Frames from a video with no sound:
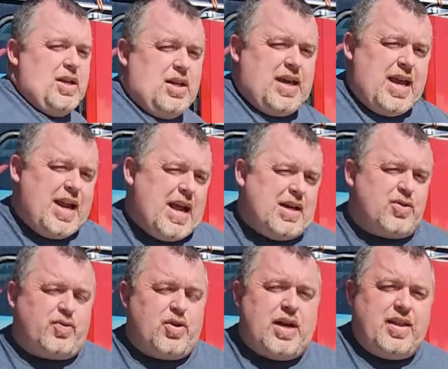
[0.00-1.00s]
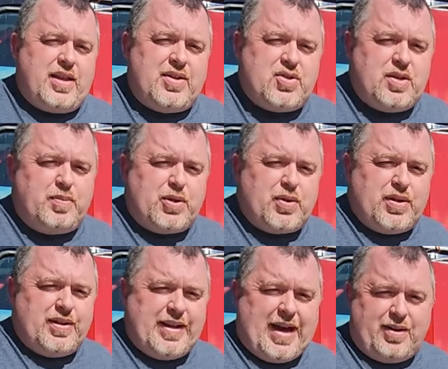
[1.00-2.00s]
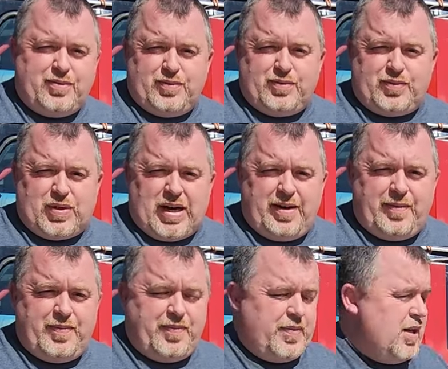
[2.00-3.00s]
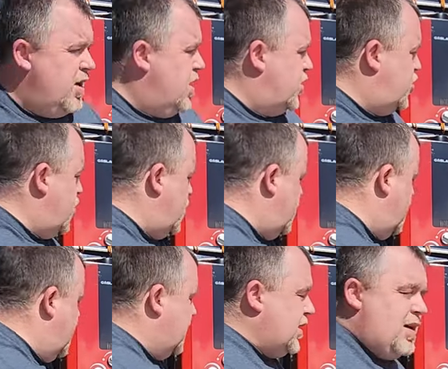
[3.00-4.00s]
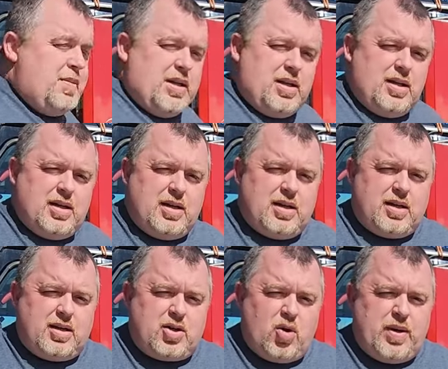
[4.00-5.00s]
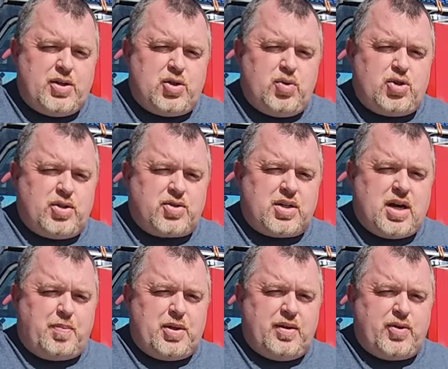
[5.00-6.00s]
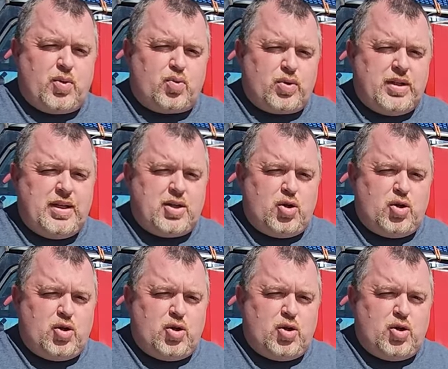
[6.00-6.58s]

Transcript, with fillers: You can't ask for anything simpler than that, right? So let me go into just a couple of the really